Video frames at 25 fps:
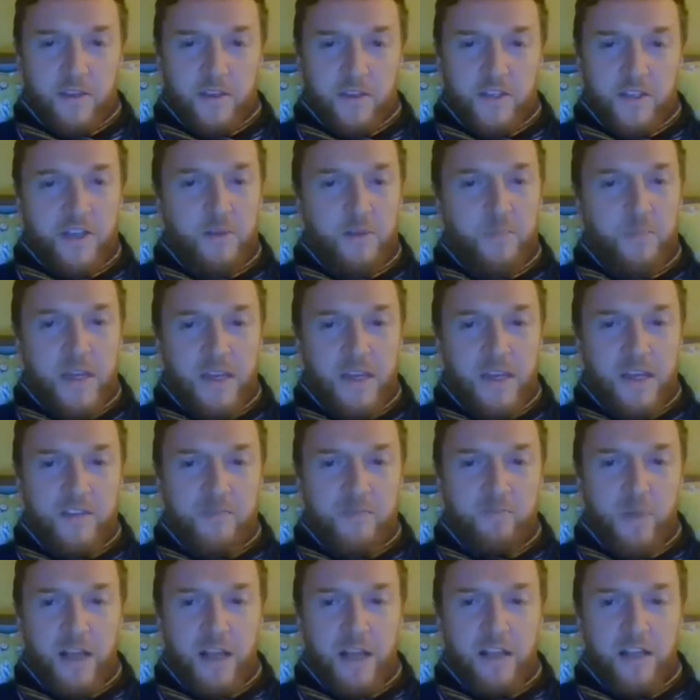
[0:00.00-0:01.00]
She
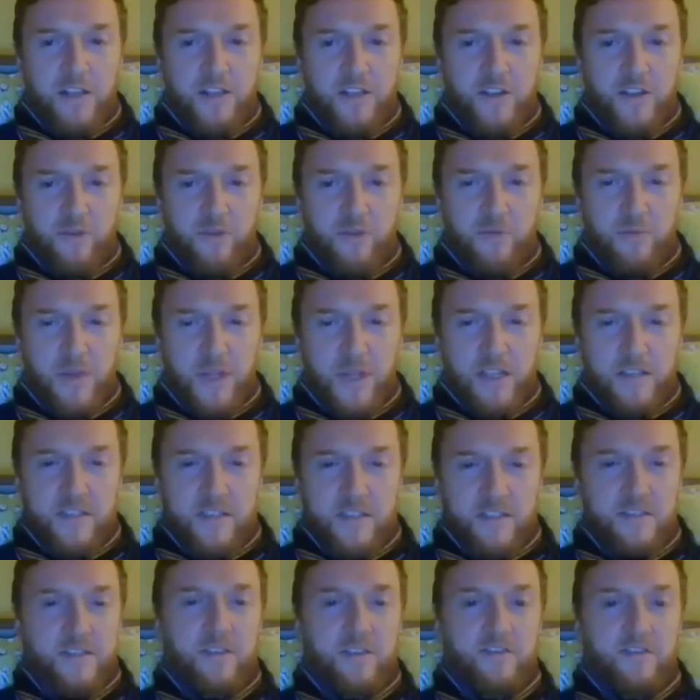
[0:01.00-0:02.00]
appears barely 2
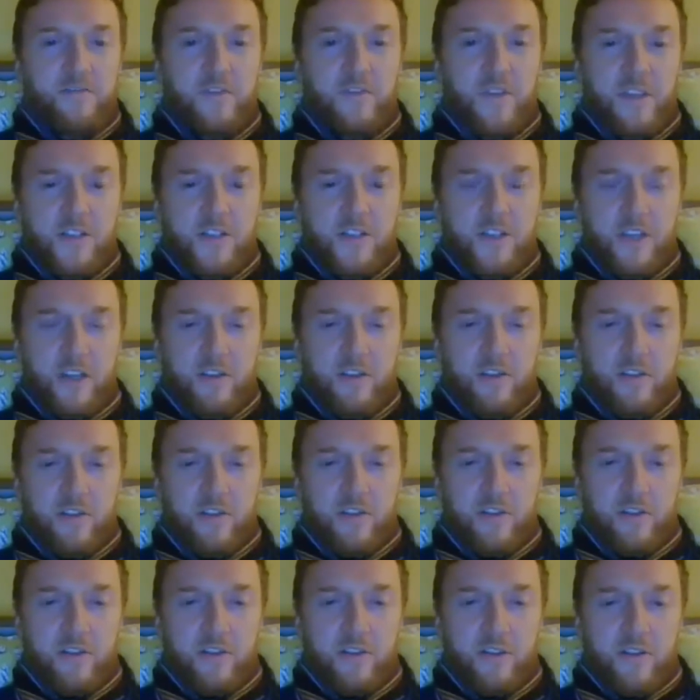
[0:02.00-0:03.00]
minutes into the feature,
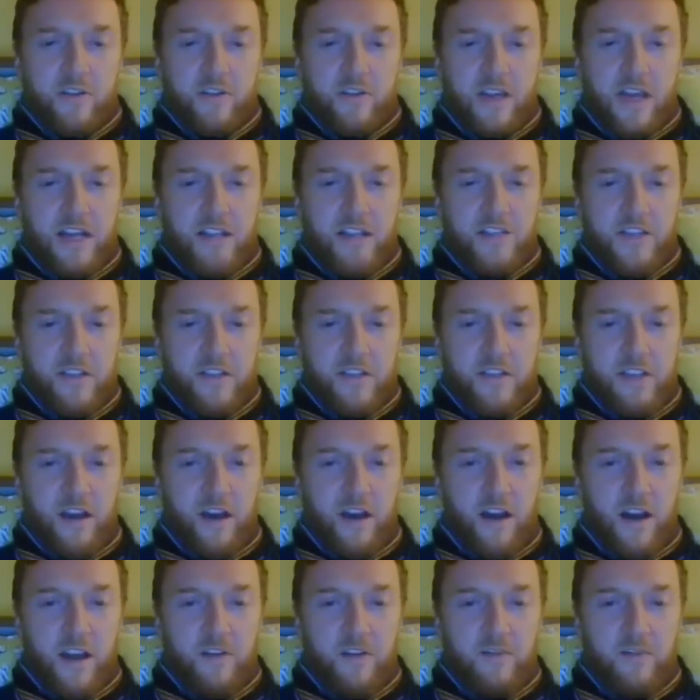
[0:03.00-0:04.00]
catching the
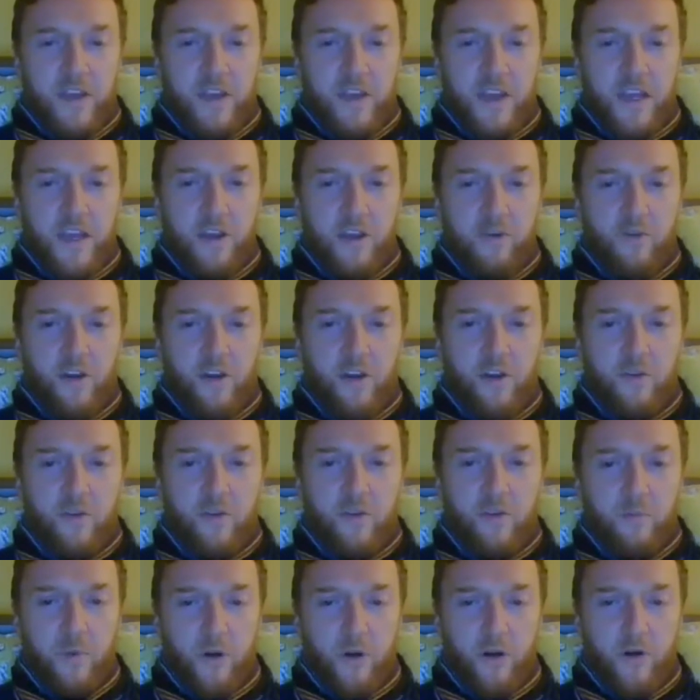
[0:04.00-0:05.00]
eye of the hero,
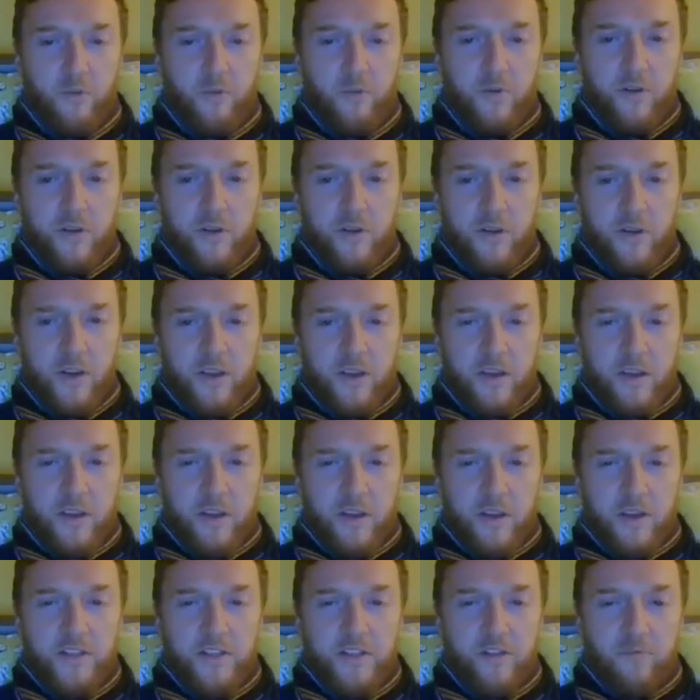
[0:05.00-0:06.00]
Bob,
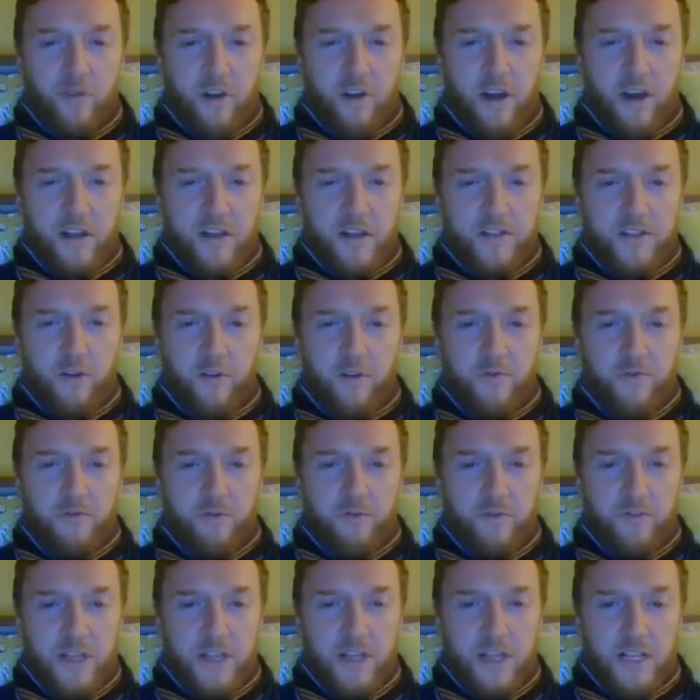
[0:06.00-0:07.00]
as she rides off
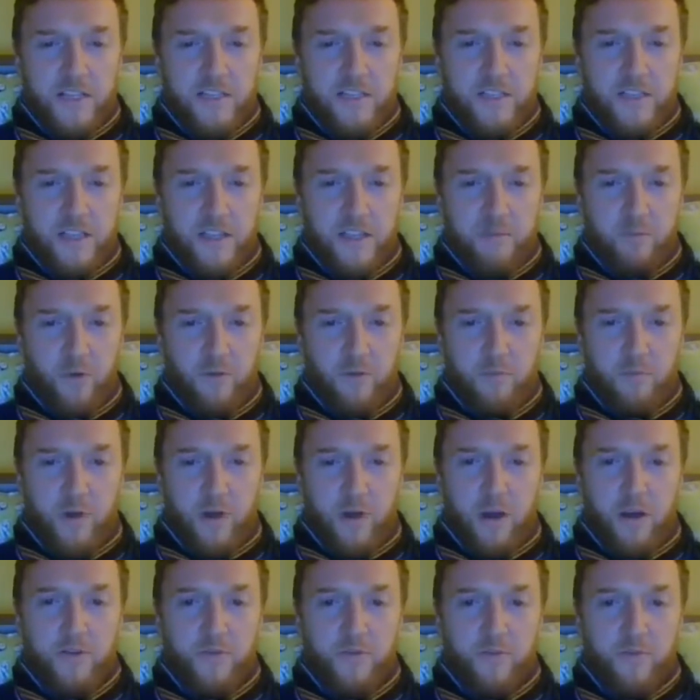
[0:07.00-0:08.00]
through the glistening
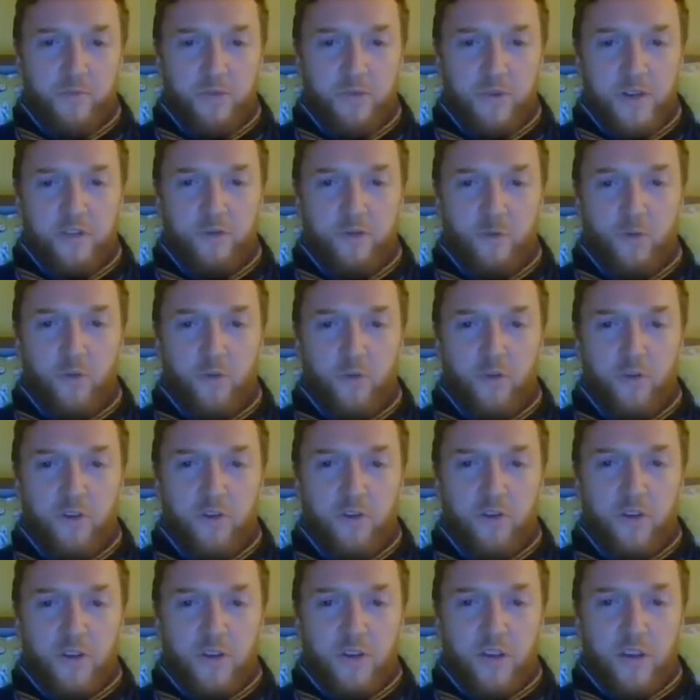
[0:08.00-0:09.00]
Montmartre pre-dawn
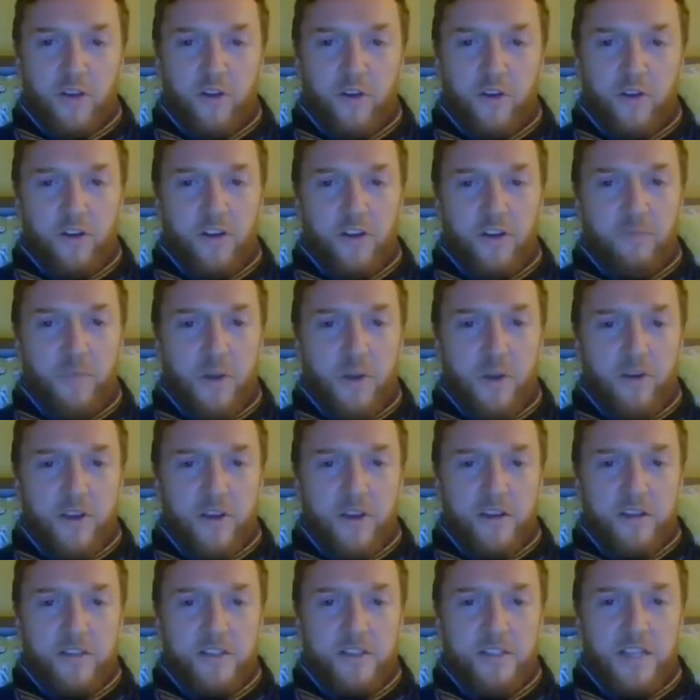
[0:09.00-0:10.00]
on an
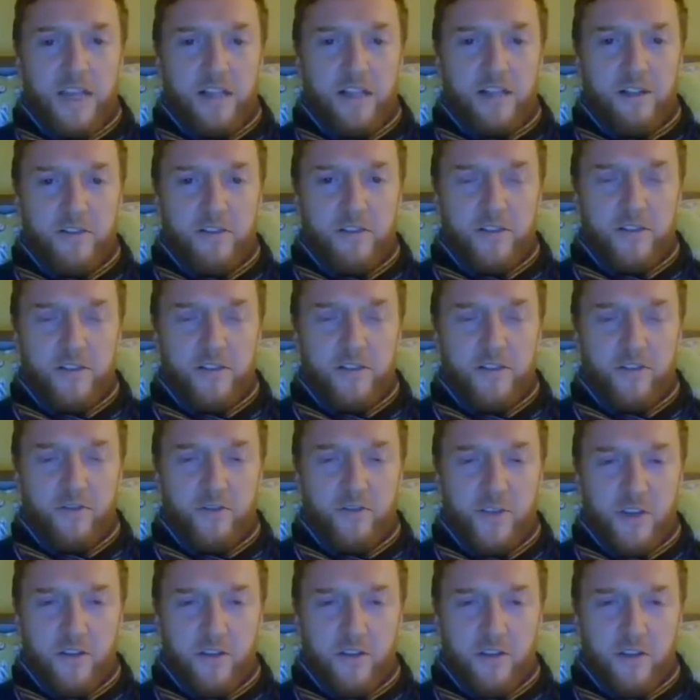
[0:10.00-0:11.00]
American sailor's
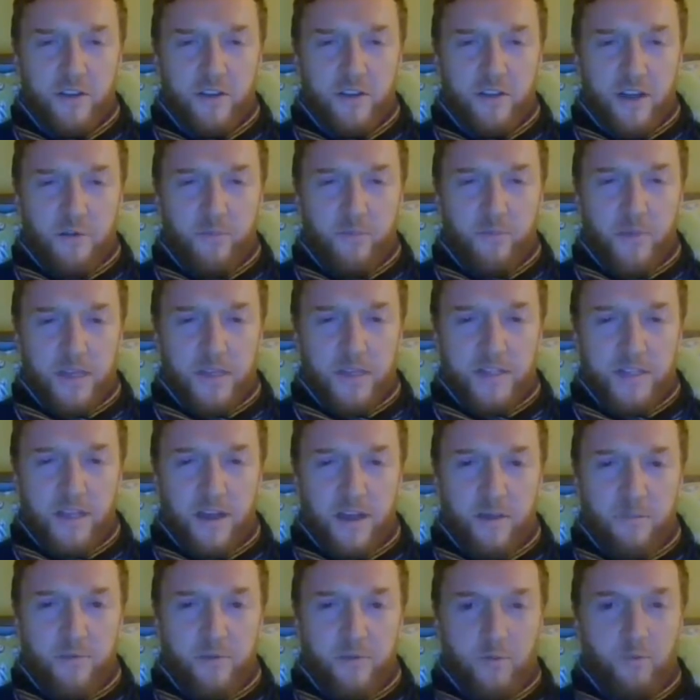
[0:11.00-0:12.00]
scooter, picked
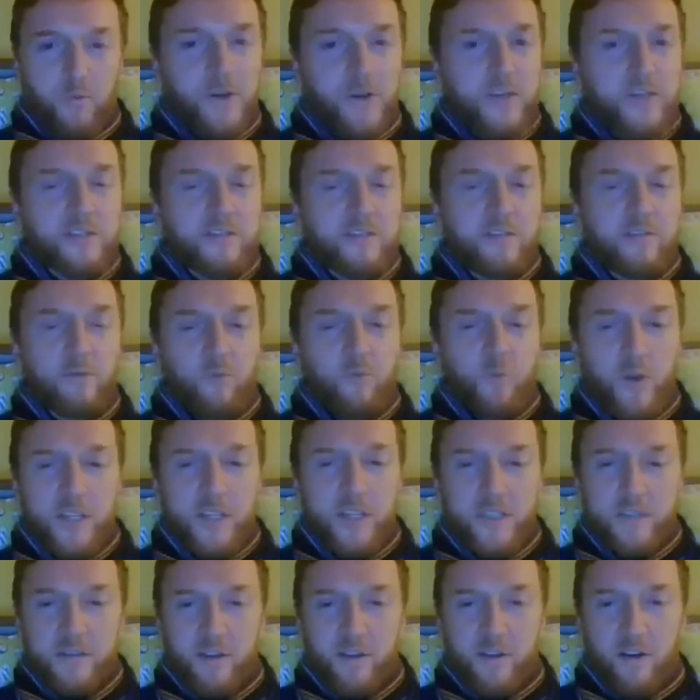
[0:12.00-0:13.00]
up and
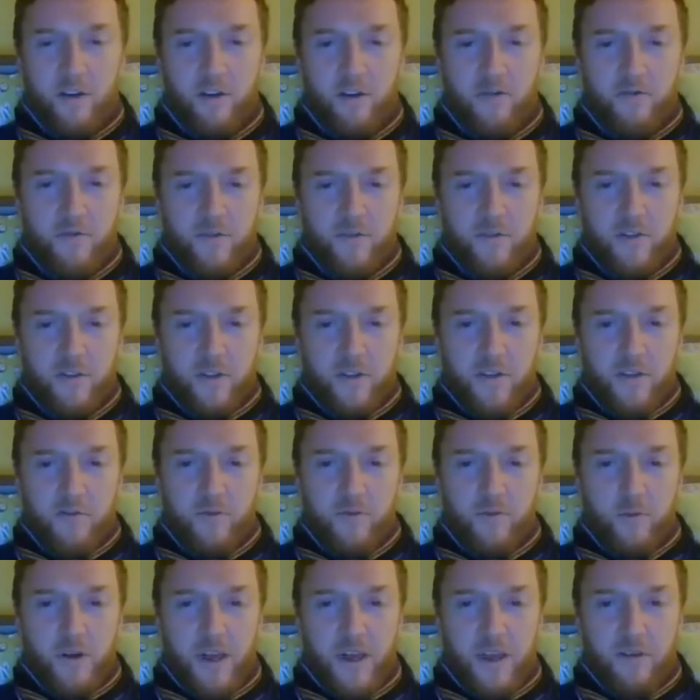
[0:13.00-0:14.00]
whisked off
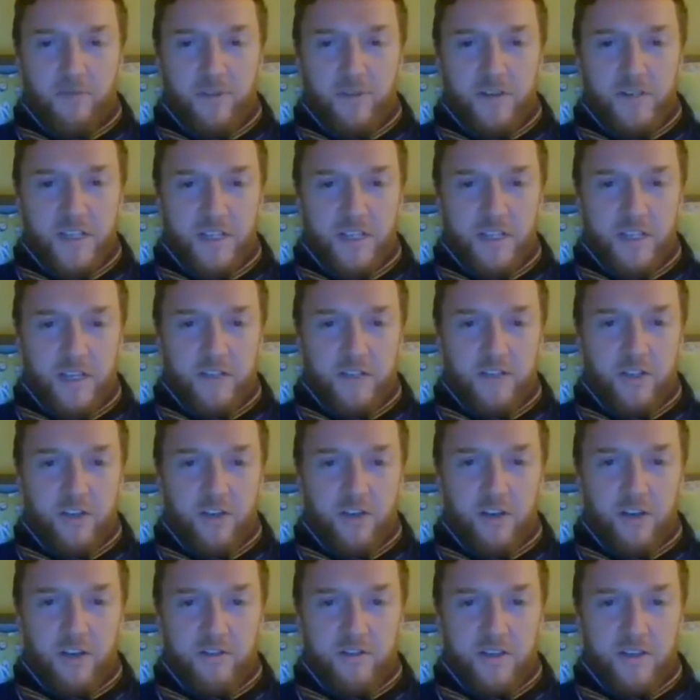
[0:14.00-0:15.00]
for whatever teenage
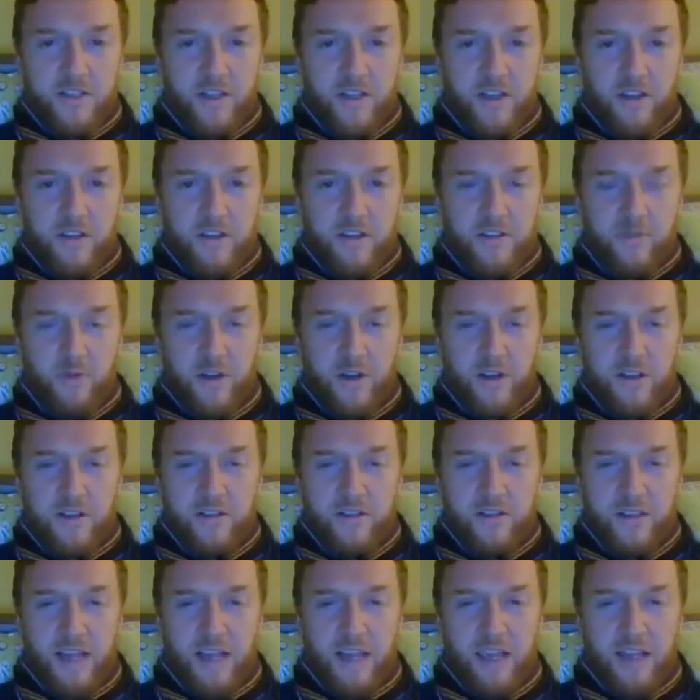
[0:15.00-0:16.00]
girls in tight
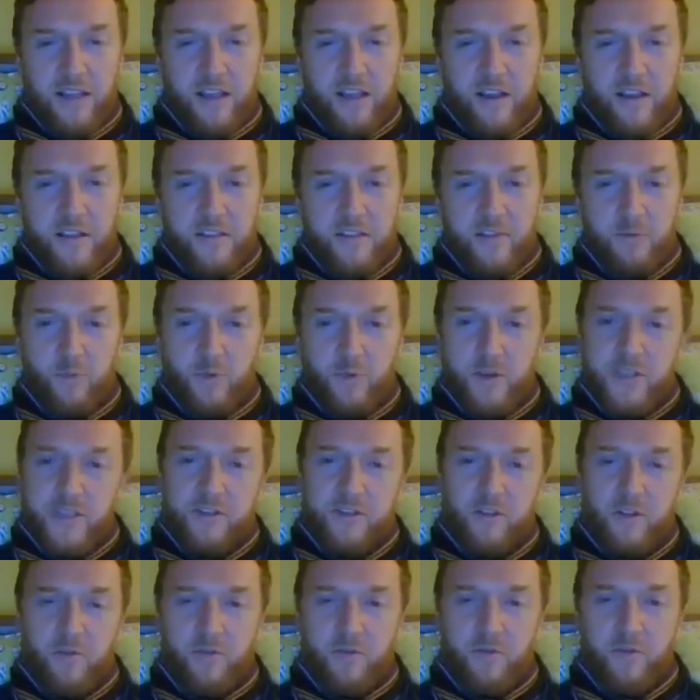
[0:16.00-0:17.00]
sweaters and A-lines are
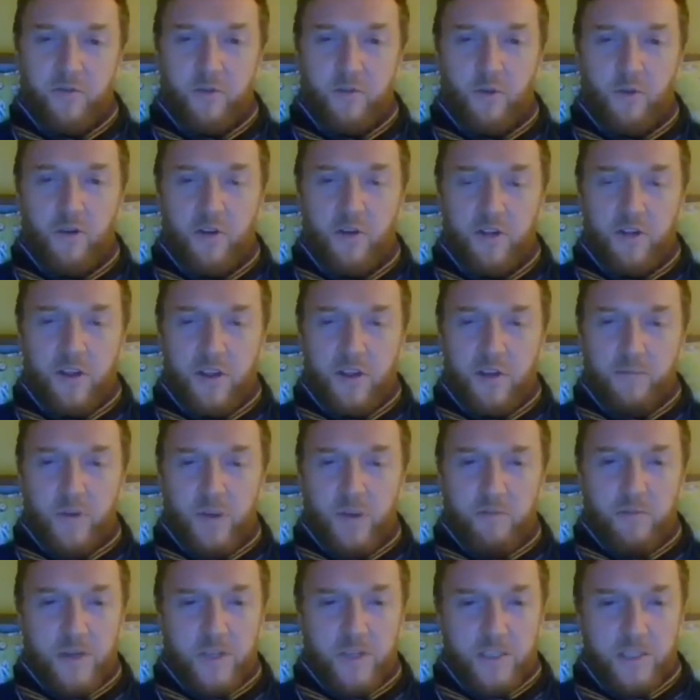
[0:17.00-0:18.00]
whisked off for
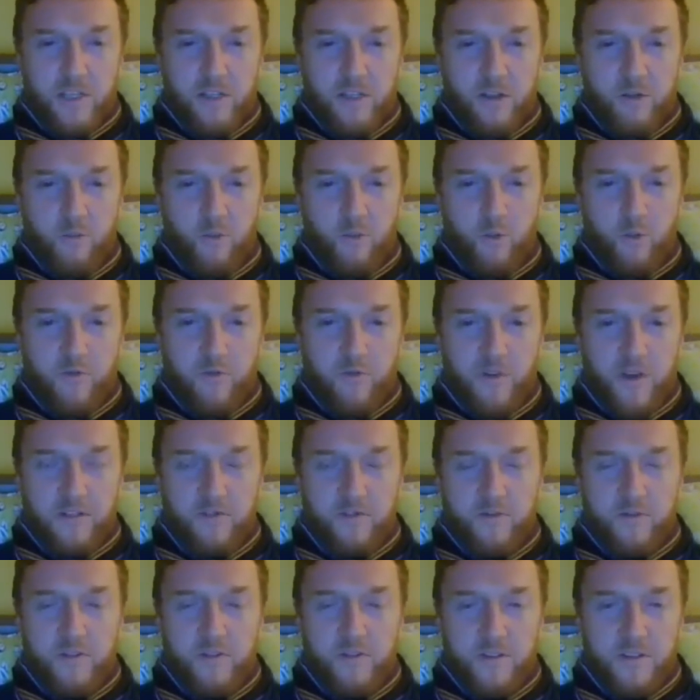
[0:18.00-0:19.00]
by muscular war
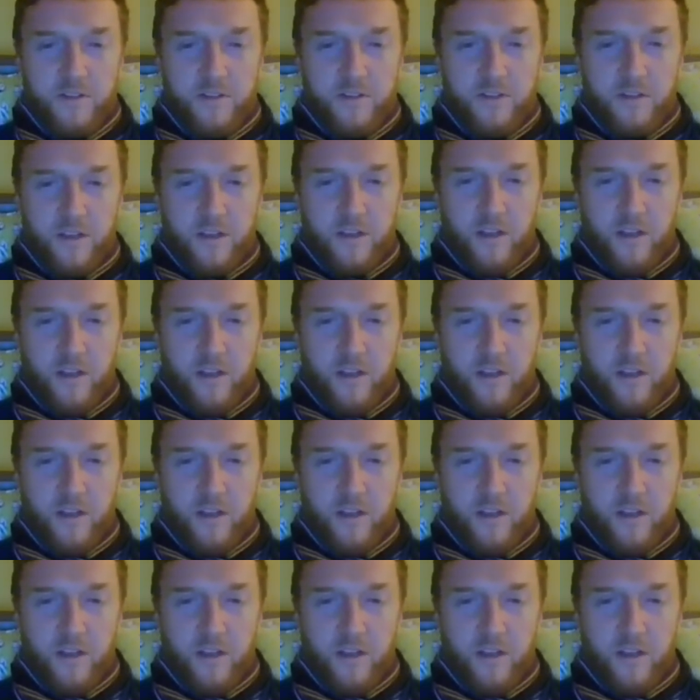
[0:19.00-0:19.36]
veterans.